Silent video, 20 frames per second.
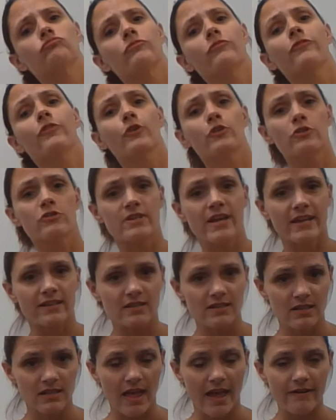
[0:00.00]
Further down to
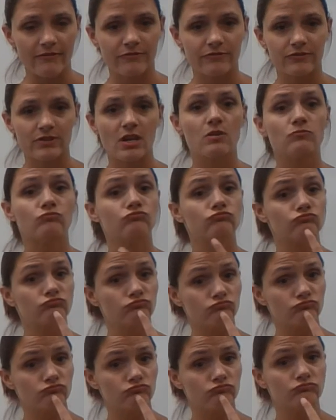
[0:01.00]
the left.
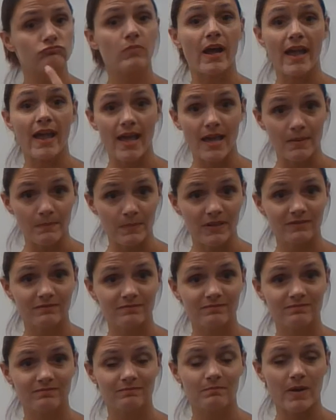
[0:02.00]
My M,
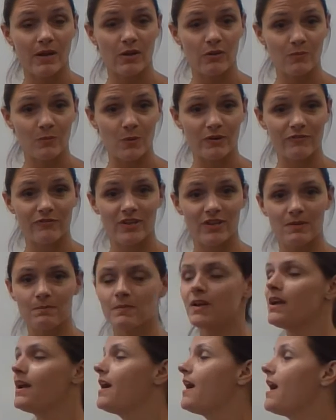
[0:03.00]
mouth morpheme.
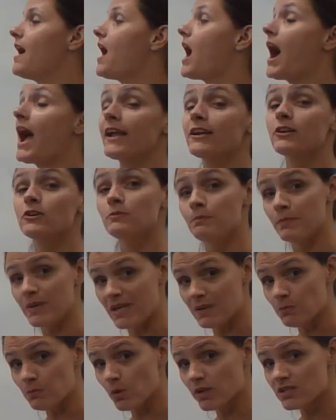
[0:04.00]
I could be
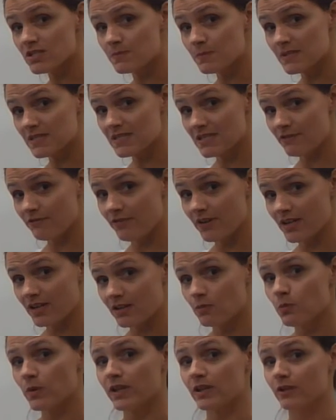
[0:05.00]
more specific.
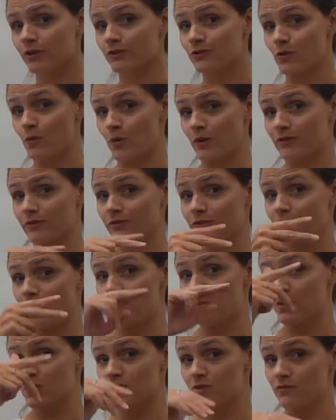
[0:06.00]
We learned ordinal
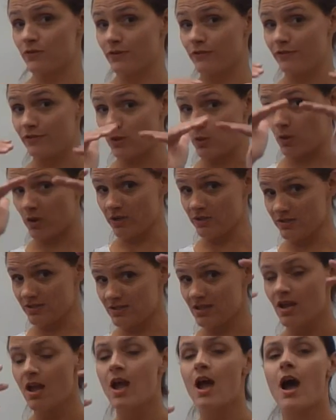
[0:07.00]
numbers for floors.
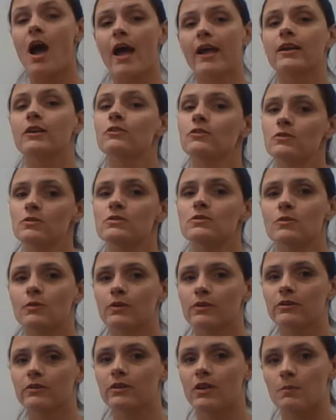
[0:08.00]
I could use an
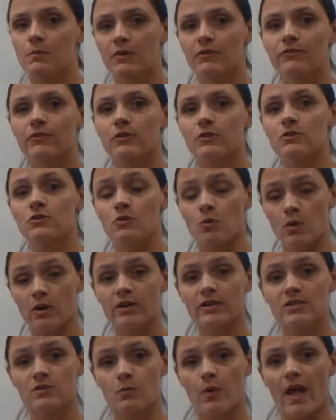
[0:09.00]
ordinal number for the door
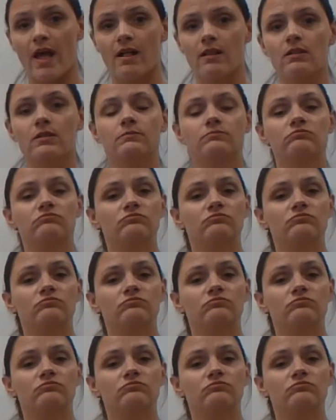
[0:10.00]
as well.